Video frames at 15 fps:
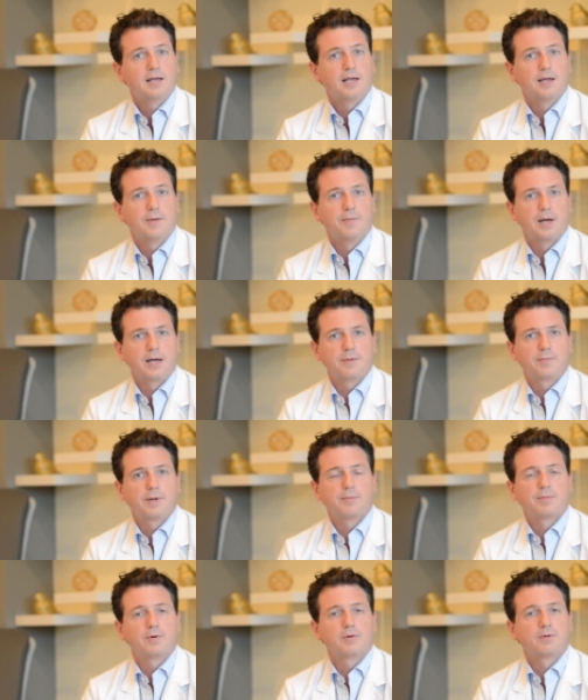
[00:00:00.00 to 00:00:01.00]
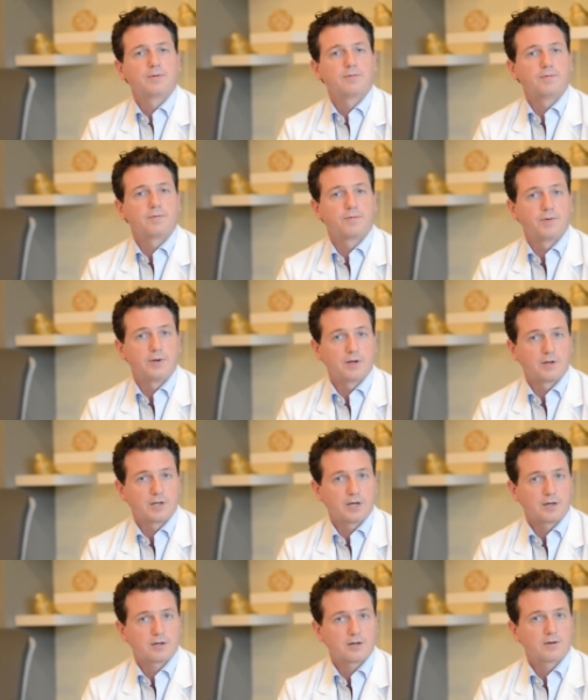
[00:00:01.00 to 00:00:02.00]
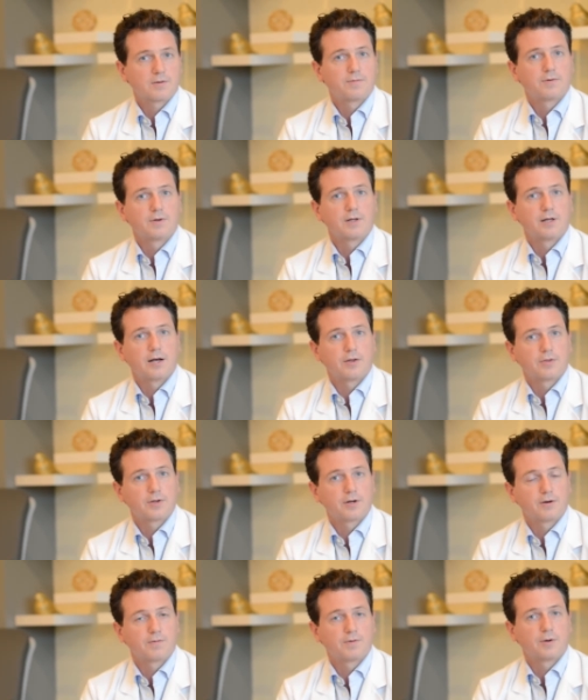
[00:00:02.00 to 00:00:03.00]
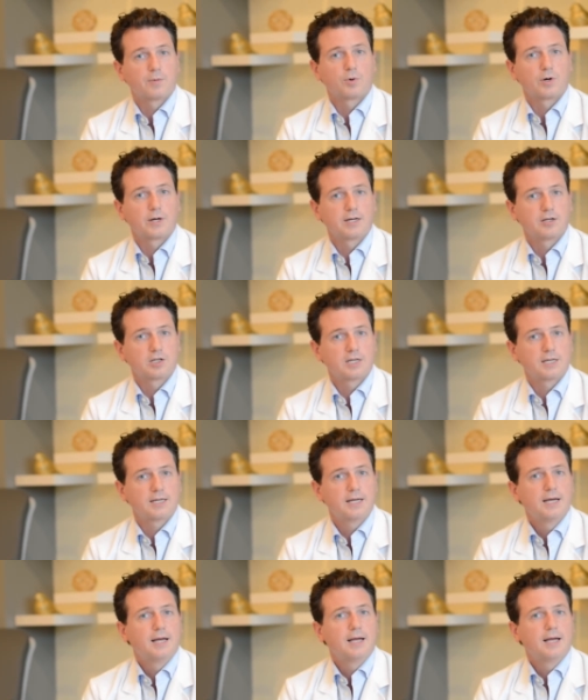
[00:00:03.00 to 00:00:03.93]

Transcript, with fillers: it made people feel younger, feel healthier, feel more energy,